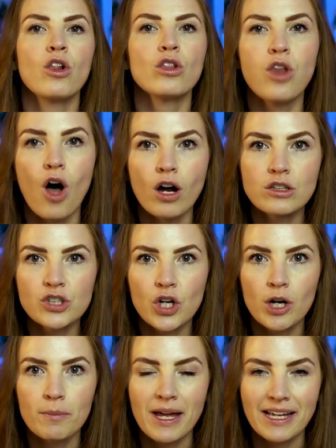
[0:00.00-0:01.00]

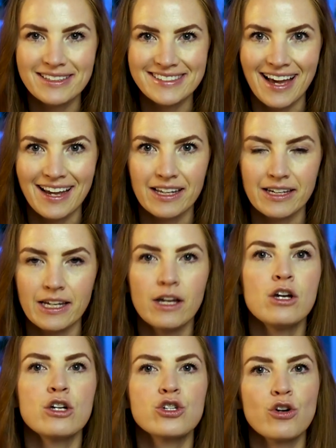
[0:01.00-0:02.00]
long-term anxiety
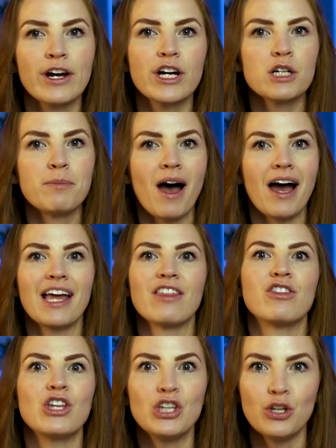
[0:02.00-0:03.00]
triggered by
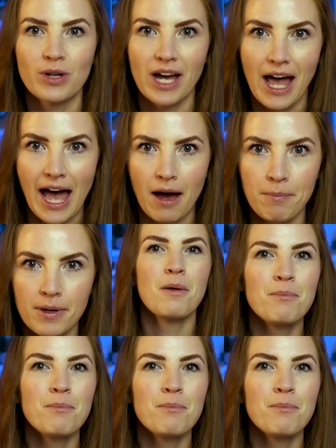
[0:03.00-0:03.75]
the YUKA app.